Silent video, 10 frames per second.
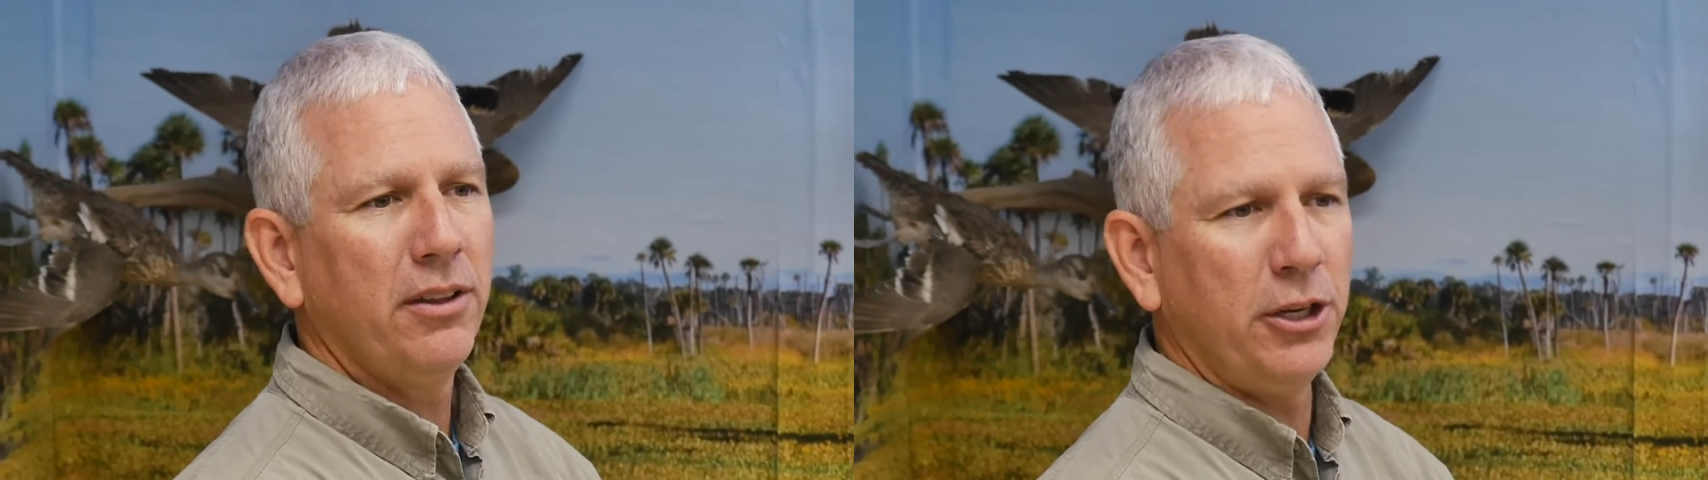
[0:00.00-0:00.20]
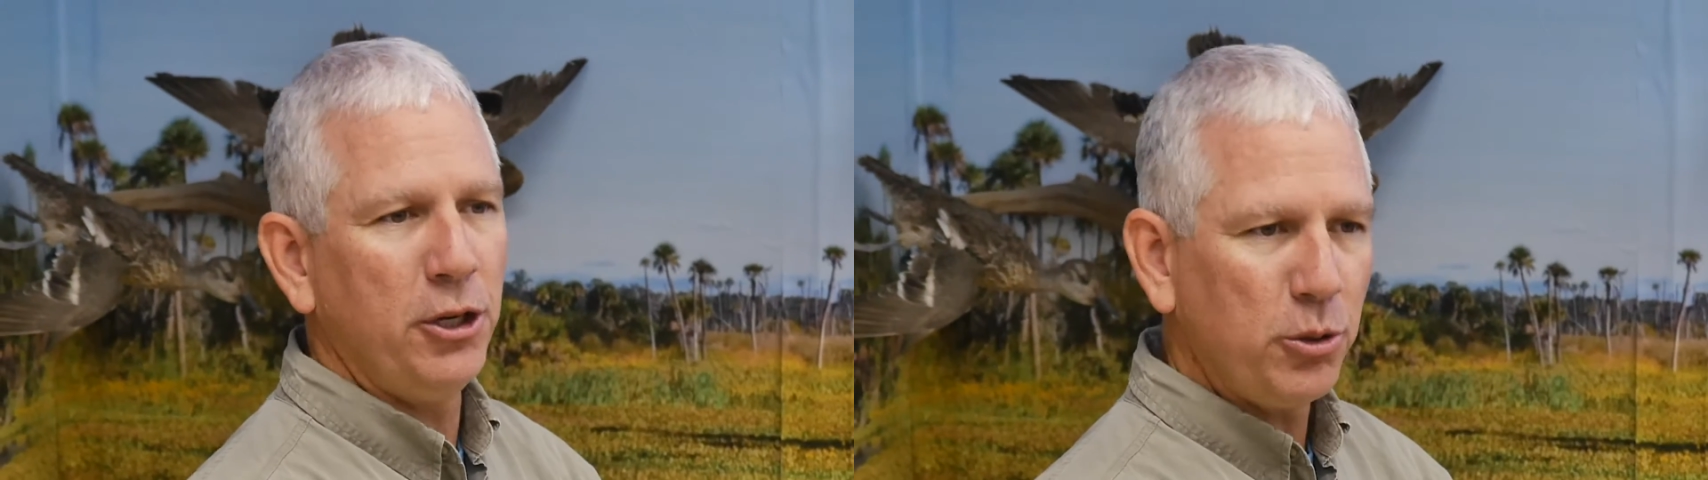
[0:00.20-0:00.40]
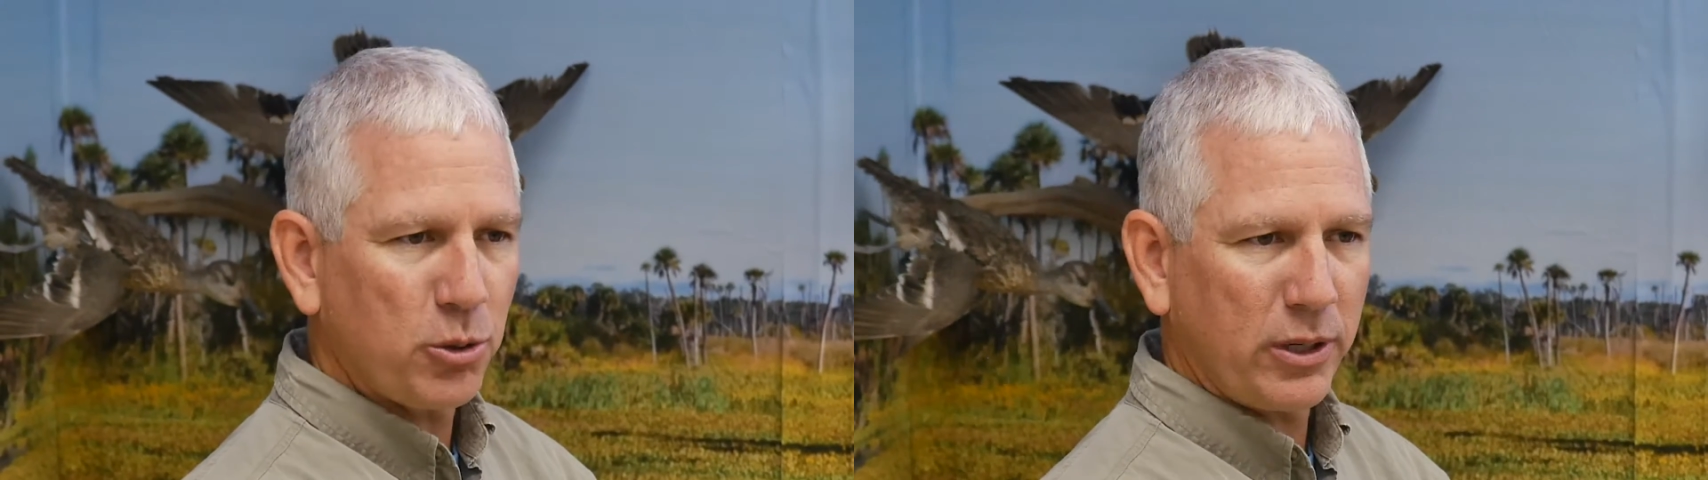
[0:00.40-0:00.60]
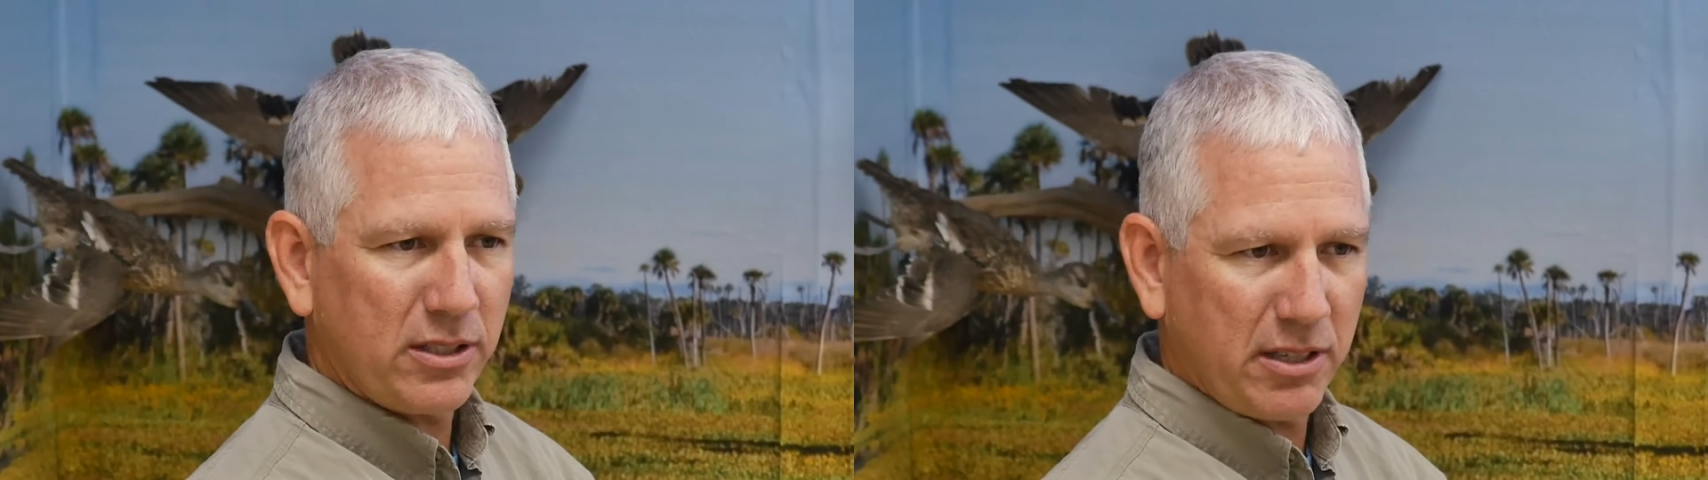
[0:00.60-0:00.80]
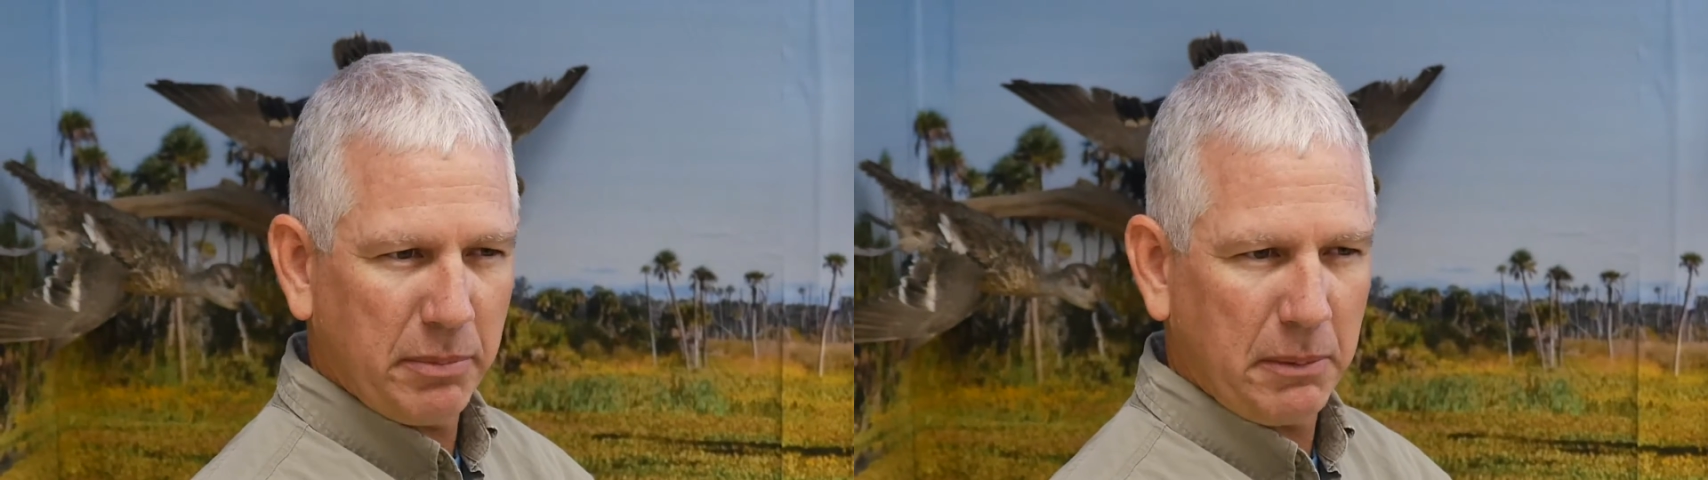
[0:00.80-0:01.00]
the
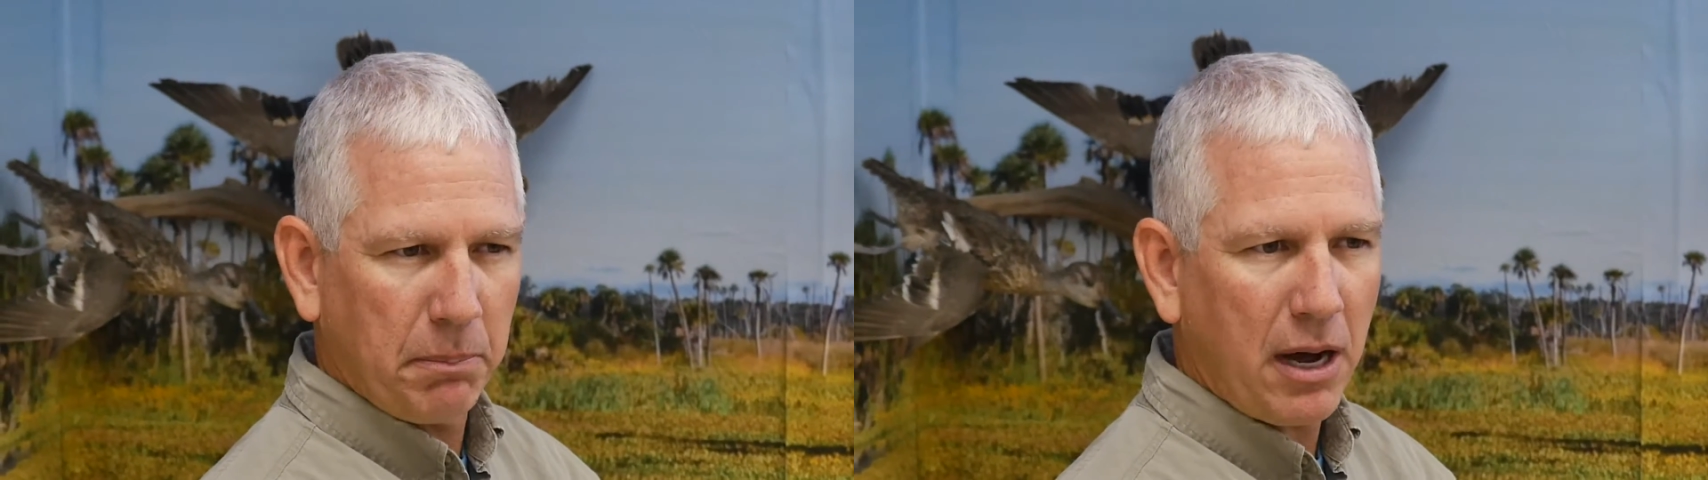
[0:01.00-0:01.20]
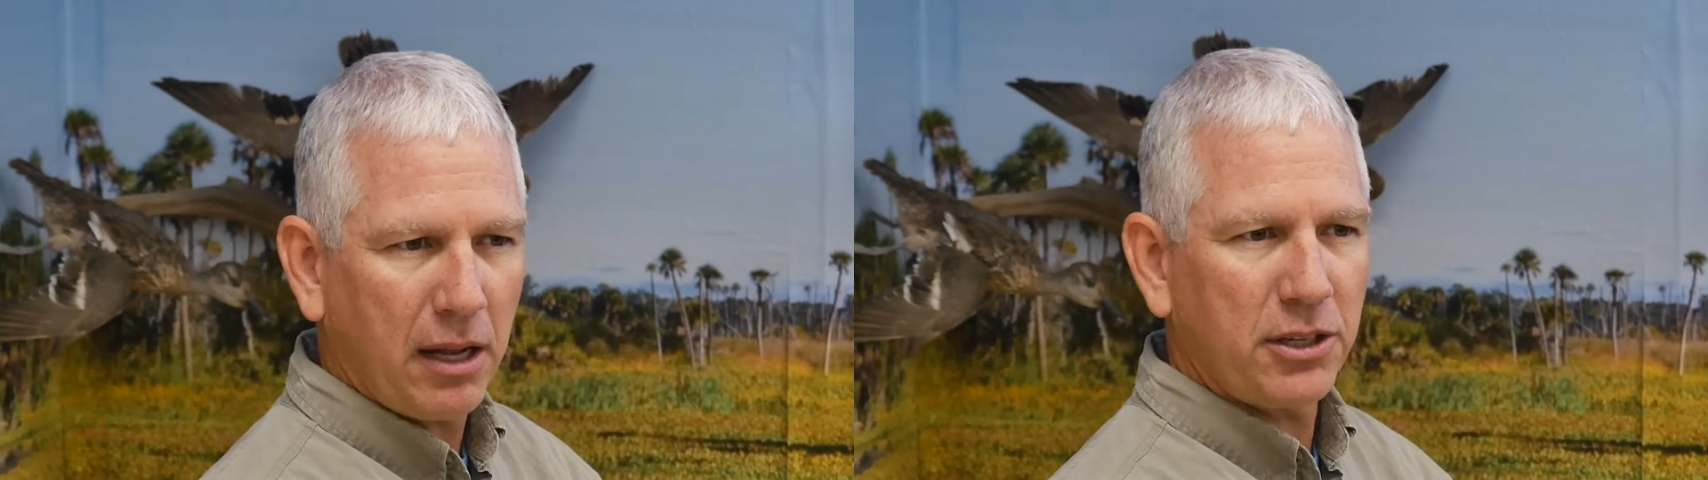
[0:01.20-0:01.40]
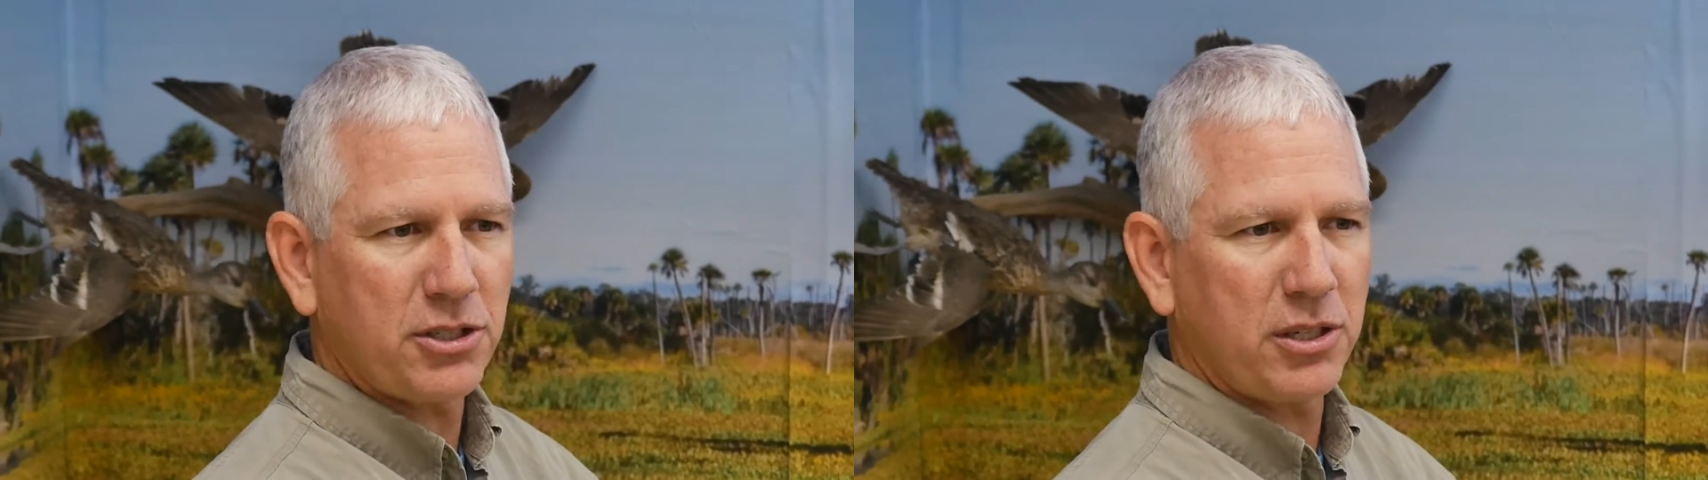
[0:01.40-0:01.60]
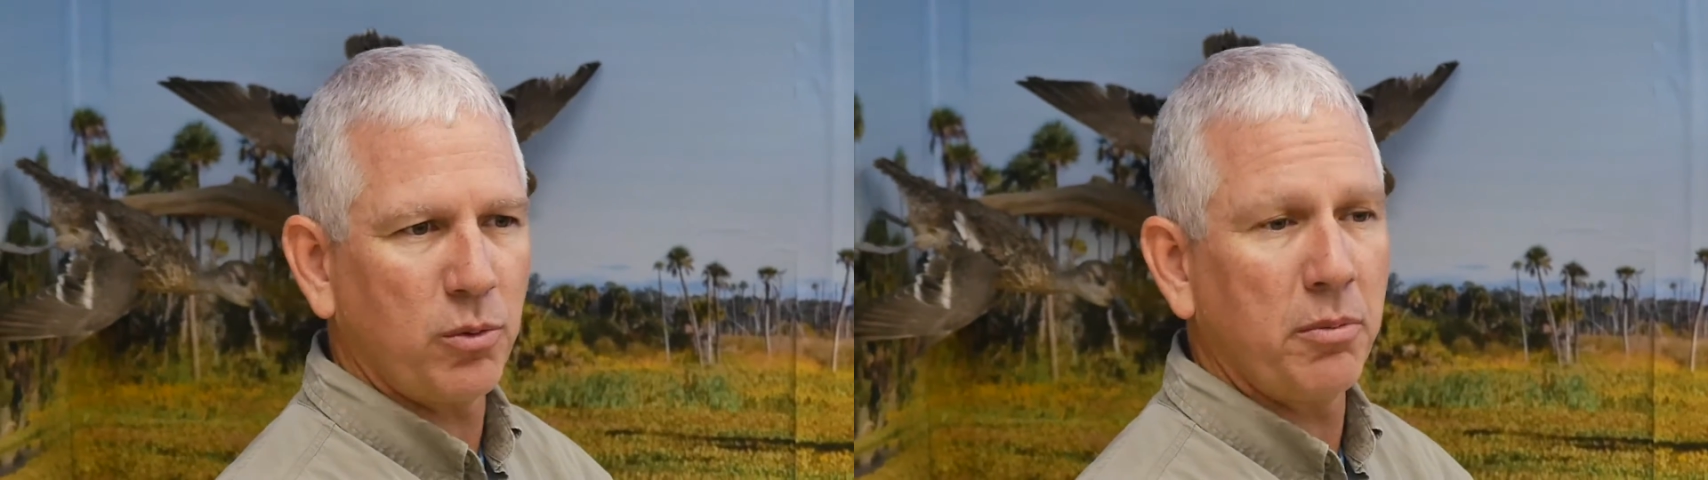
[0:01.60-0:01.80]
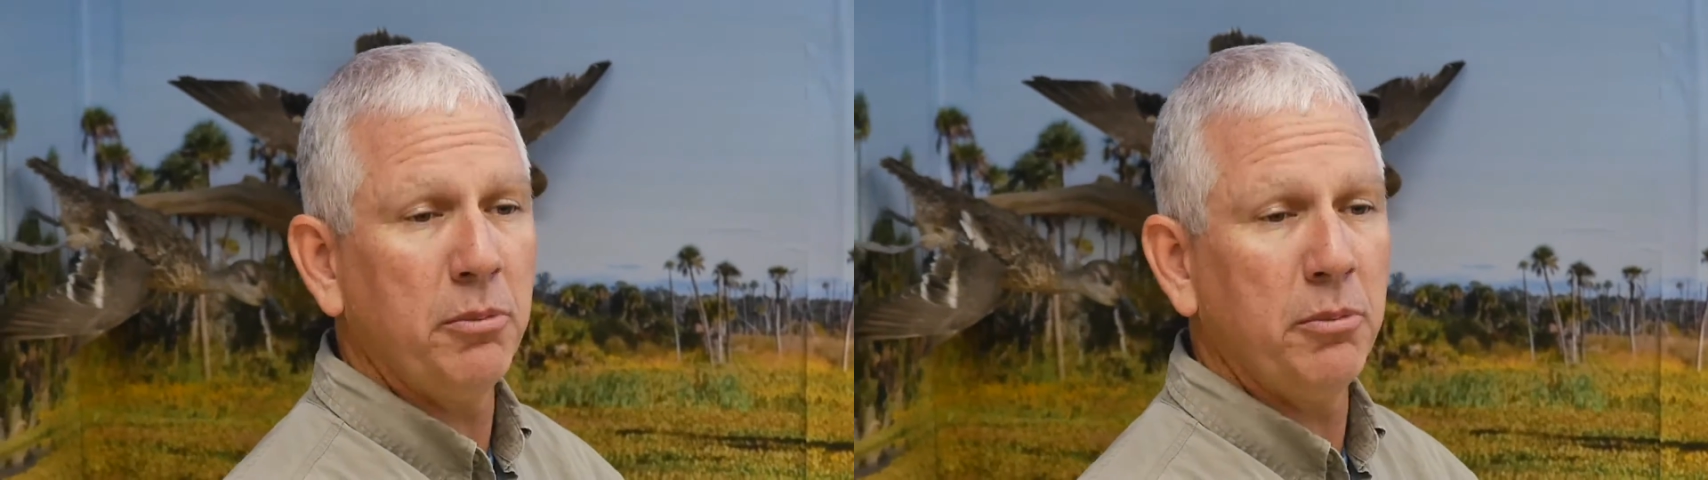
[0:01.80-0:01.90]
nutrients have been polished and